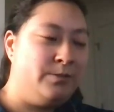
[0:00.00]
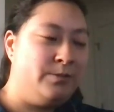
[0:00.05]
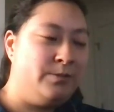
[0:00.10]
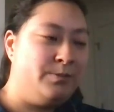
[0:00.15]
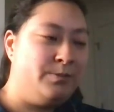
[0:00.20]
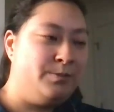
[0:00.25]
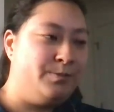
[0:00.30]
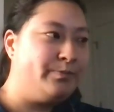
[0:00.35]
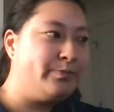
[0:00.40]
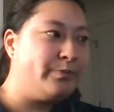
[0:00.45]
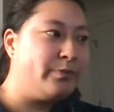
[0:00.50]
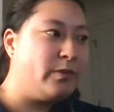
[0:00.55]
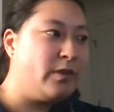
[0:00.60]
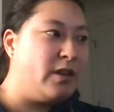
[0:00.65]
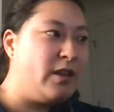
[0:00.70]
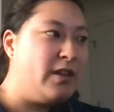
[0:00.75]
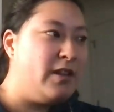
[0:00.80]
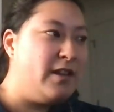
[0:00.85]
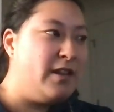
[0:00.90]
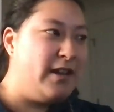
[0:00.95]
Um,
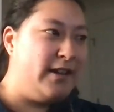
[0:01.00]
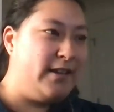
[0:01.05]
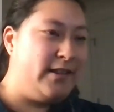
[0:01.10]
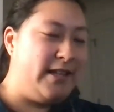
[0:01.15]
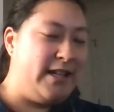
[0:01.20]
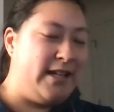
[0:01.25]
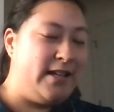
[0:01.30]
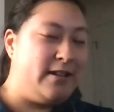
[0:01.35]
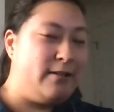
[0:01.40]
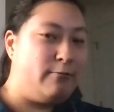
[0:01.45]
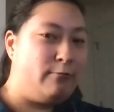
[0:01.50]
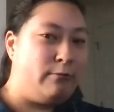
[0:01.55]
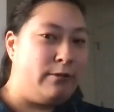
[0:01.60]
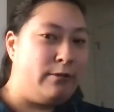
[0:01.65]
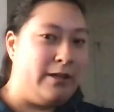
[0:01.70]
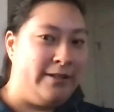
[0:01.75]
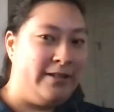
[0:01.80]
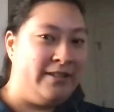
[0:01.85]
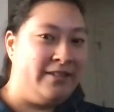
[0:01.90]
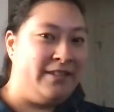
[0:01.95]
I think
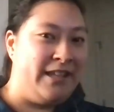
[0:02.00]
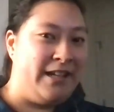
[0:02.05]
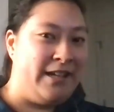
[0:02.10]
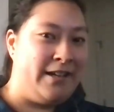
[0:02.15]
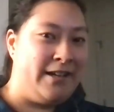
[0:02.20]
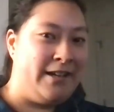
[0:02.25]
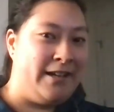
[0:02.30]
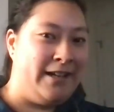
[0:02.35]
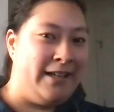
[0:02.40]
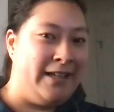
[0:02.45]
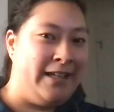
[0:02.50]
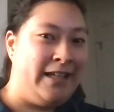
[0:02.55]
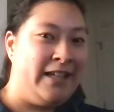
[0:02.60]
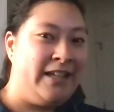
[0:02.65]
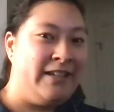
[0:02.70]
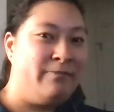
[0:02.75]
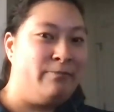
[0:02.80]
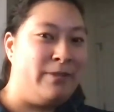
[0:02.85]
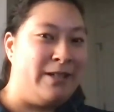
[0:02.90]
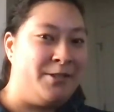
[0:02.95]
one thing
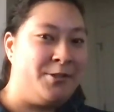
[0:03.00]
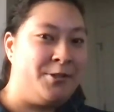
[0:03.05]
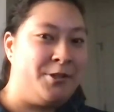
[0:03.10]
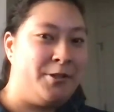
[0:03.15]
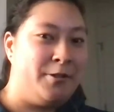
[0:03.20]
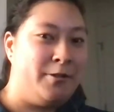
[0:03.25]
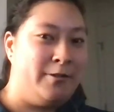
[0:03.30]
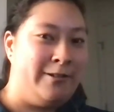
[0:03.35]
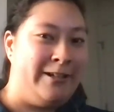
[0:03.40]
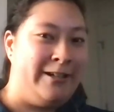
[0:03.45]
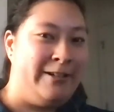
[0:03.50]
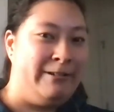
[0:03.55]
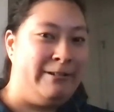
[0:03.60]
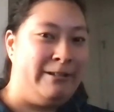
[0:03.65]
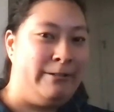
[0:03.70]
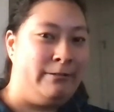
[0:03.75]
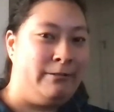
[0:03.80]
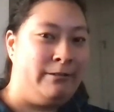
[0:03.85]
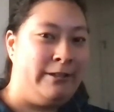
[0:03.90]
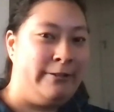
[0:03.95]
I mentioned or
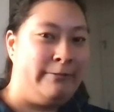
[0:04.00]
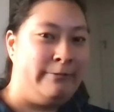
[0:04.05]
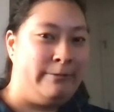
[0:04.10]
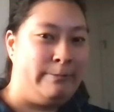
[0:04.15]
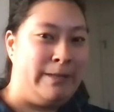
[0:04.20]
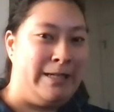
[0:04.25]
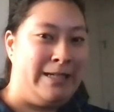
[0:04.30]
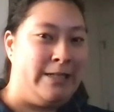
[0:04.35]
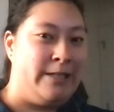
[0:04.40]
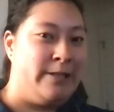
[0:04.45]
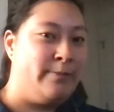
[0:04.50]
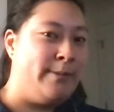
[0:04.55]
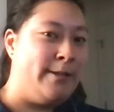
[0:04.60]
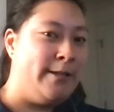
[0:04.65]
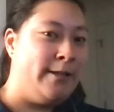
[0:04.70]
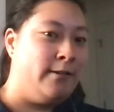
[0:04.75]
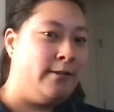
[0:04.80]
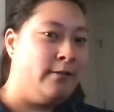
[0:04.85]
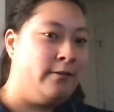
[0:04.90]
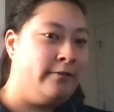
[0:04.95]
Ariel like reminded
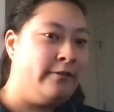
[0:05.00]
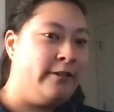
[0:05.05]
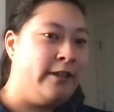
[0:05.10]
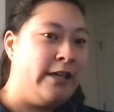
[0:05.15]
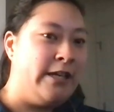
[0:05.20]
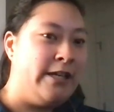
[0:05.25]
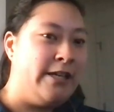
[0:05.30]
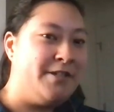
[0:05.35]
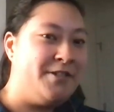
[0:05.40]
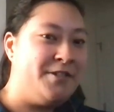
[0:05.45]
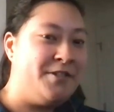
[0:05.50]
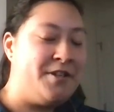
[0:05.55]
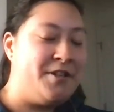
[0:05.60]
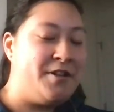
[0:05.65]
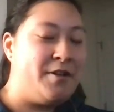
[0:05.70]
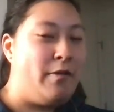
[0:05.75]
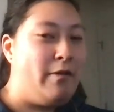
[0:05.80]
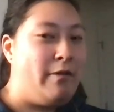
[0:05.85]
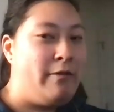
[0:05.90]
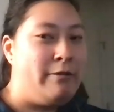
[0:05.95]
me of is you
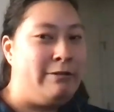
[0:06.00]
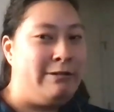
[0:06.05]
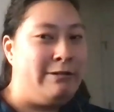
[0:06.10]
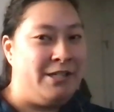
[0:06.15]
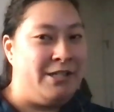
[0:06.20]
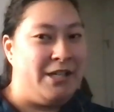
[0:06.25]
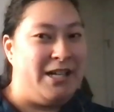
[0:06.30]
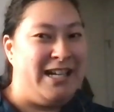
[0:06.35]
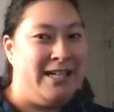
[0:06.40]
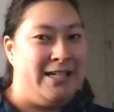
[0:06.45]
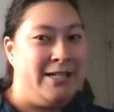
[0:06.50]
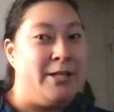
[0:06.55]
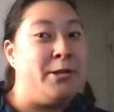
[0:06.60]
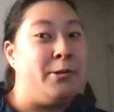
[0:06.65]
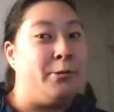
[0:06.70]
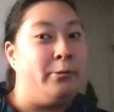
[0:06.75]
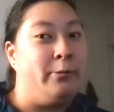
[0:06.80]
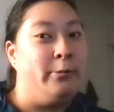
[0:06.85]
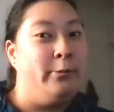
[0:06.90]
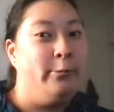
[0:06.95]
don't always, and
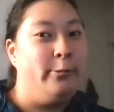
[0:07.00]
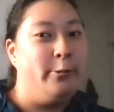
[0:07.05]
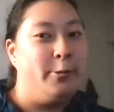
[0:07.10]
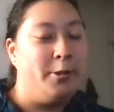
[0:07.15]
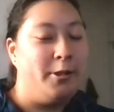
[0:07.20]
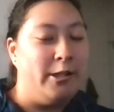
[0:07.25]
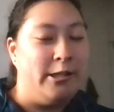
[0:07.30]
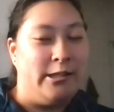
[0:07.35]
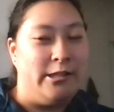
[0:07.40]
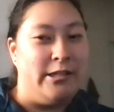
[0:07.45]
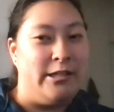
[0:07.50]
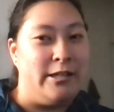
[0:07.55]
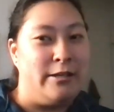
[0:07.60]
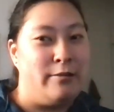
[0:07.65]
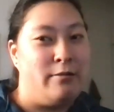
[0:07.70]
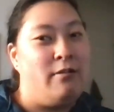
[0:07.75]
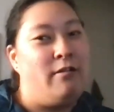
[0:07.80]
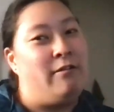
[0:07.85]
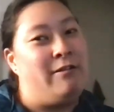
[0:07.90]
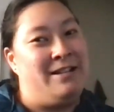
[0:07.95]
you, you
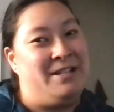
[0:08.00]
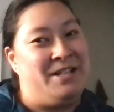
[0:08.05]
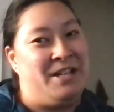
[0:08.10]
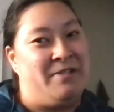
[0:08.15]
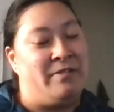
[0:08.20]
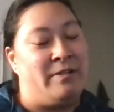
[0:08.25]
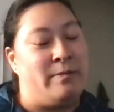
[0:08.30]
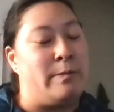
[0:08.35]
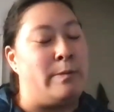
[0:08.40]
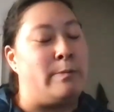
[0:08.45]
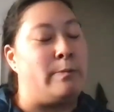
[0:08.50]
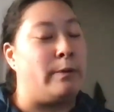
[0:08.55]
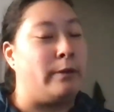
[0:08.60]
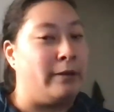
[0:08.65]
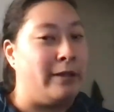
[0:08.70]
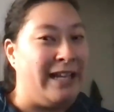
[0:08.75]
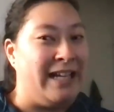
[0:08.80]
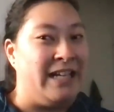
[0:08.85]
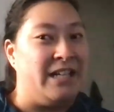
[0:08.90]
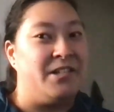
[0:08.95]
don't always have to be
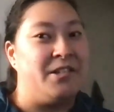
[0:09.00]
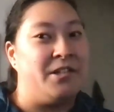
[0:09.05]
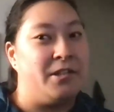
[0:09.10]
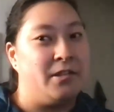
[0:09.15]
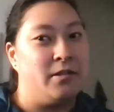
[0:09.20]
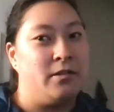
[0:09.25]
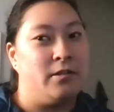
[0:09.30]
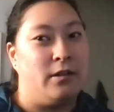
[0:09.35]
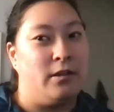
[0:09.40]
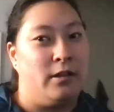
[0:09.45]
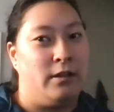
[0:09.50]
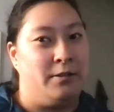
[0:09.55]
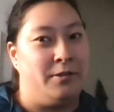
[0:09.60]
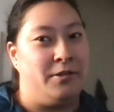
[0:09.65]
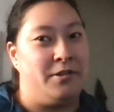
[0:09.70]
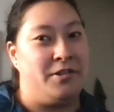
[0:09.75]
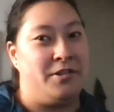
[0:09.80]
polite all the